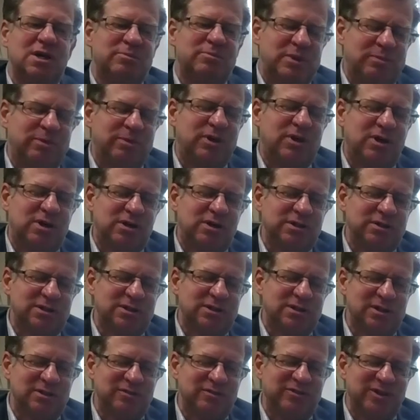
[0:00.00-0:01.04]
people call it
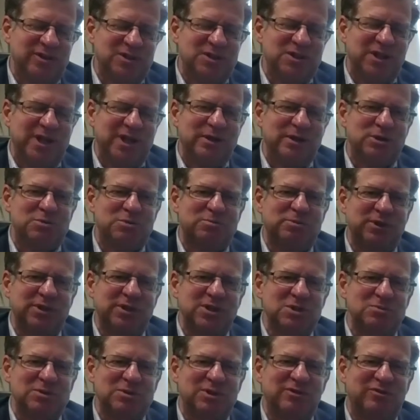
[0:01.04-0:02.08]
uh, the French language
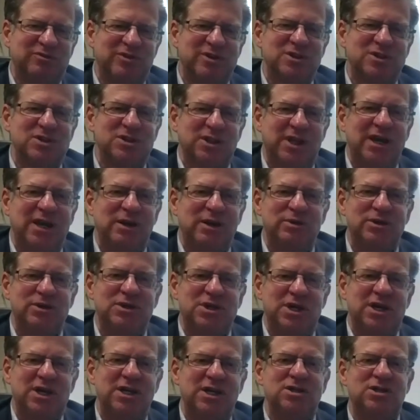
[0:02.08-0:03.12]
police, but the French
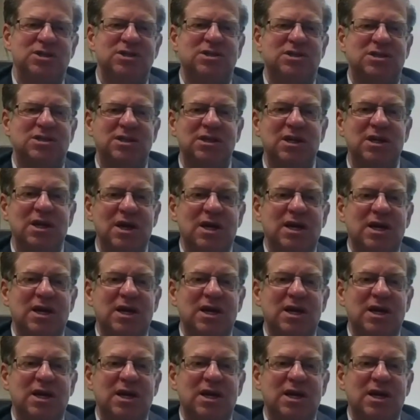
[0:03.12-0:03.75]
language agency